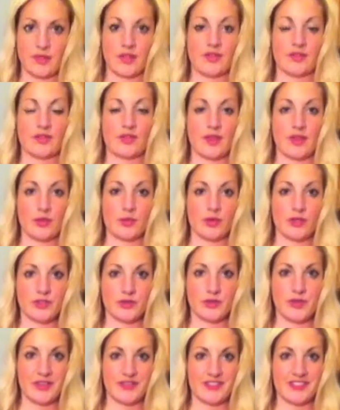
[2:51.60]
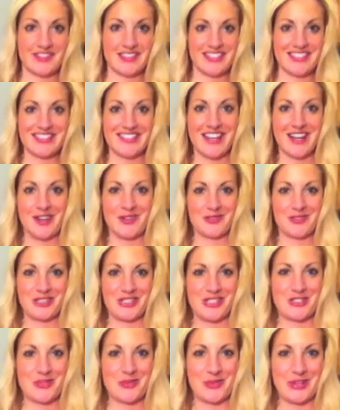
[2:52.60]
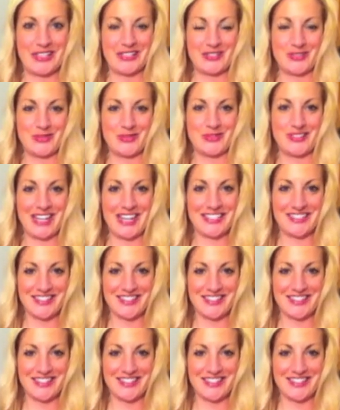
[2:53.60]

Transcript: So then once we have the seeds out, we're just going to dice